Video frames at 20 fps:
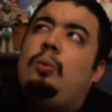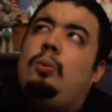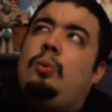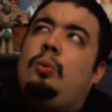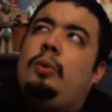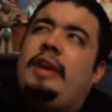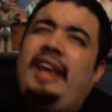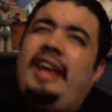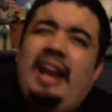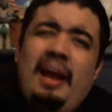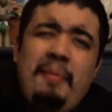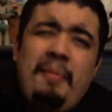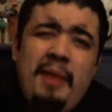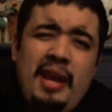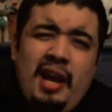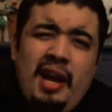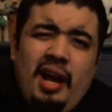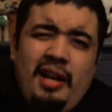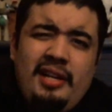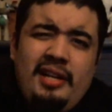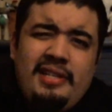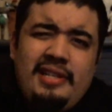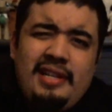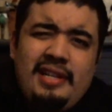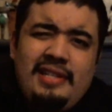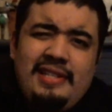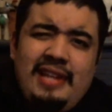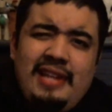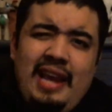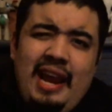Can I be honest
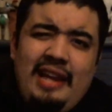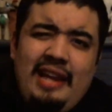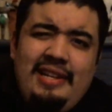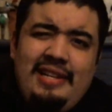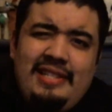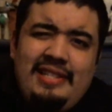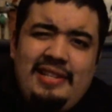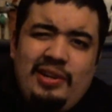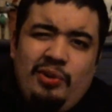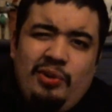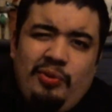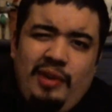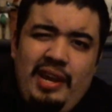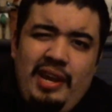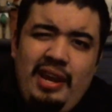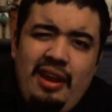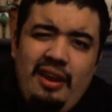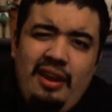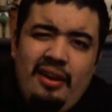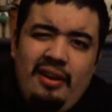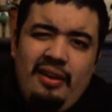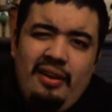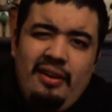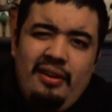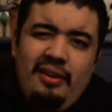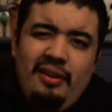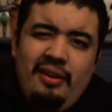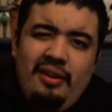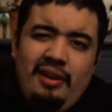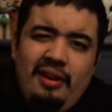and say I disagree?
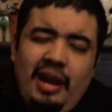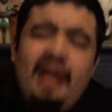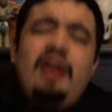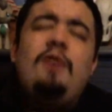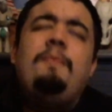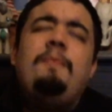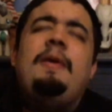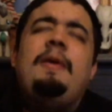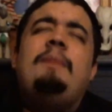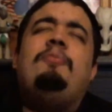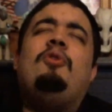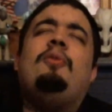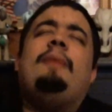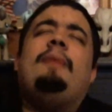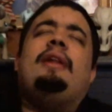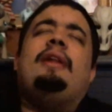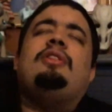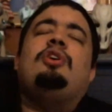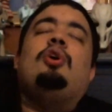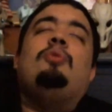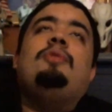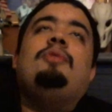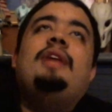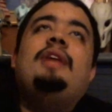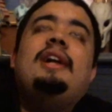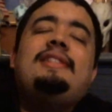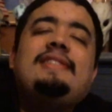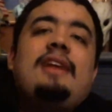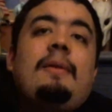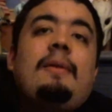I know people are about to go
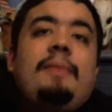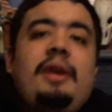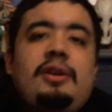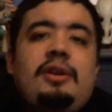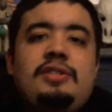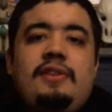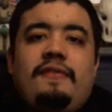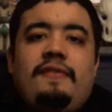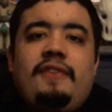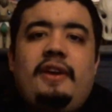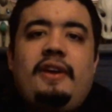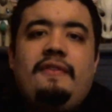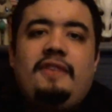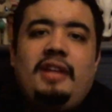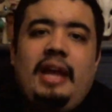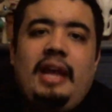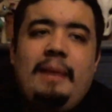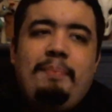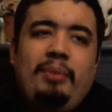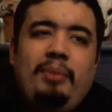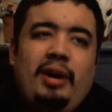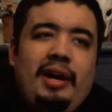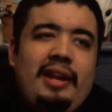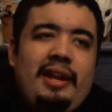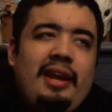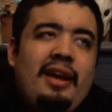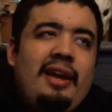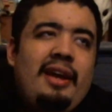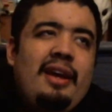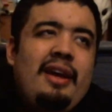nuts on me or something of the like, but
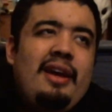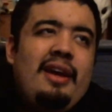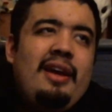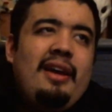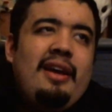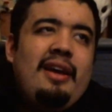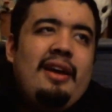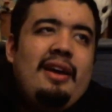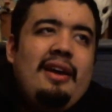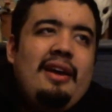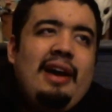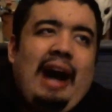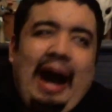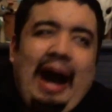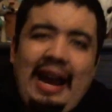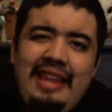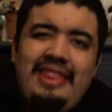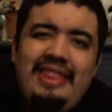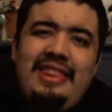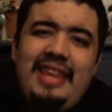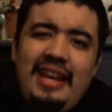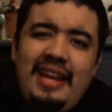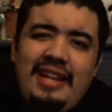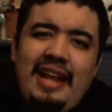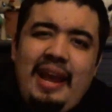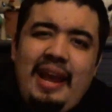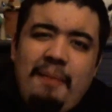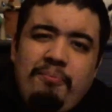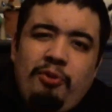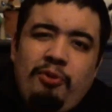I think
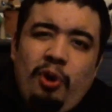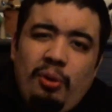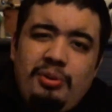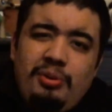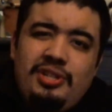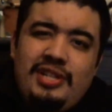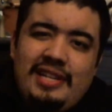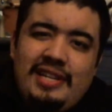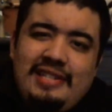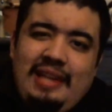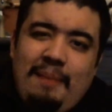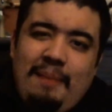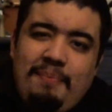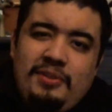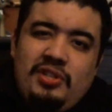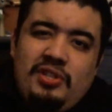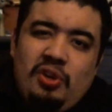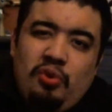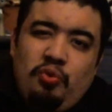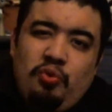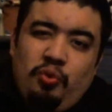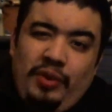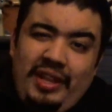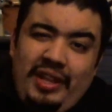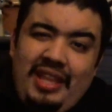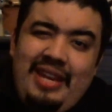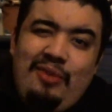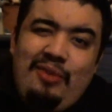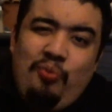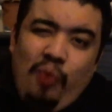they approached this episode
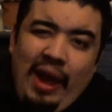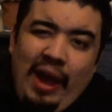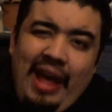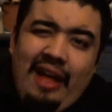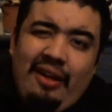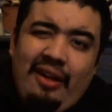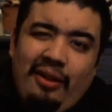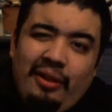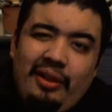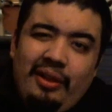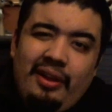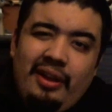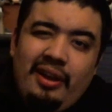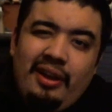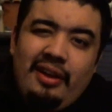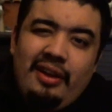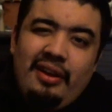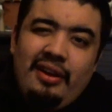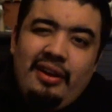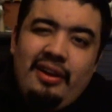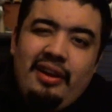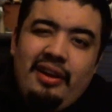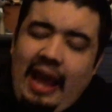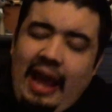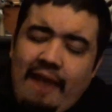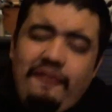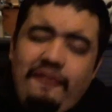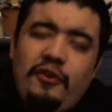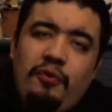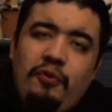really well.
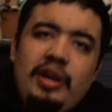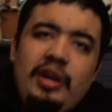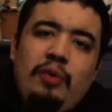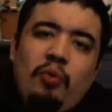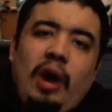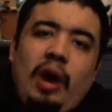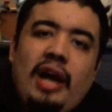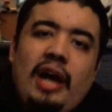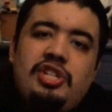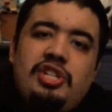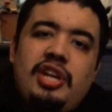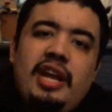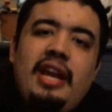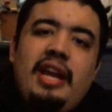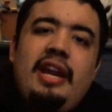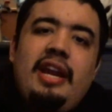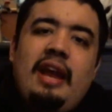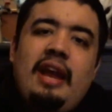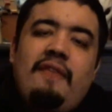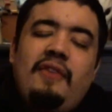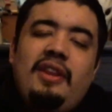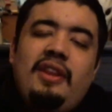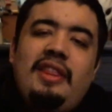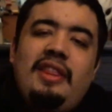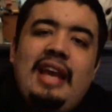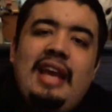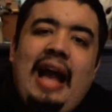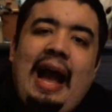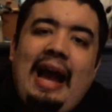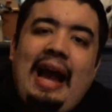After rewatching it and
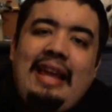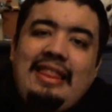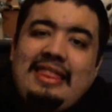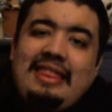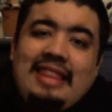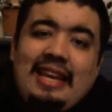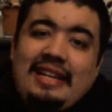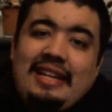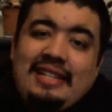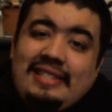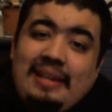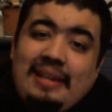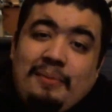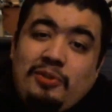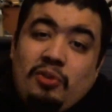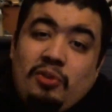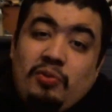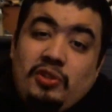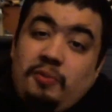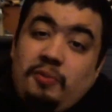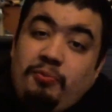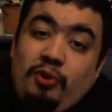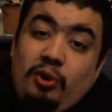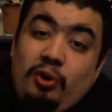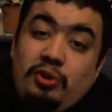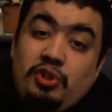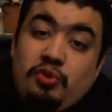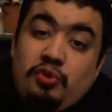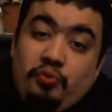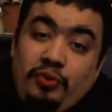everything, I think this episode was
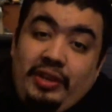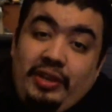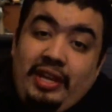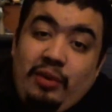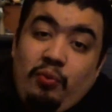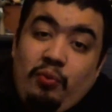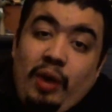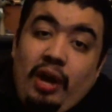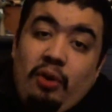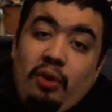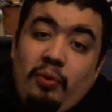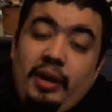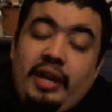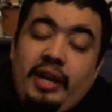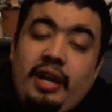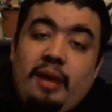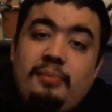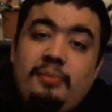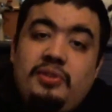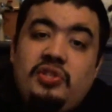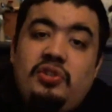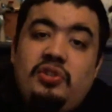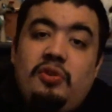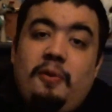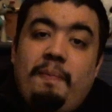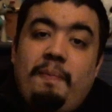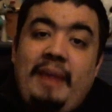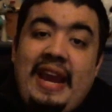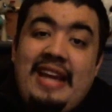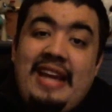approached really well when it comes to
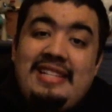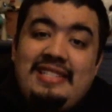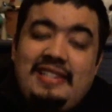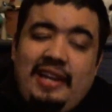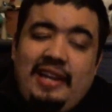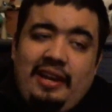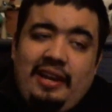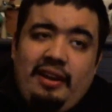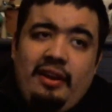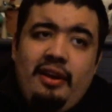the pacing.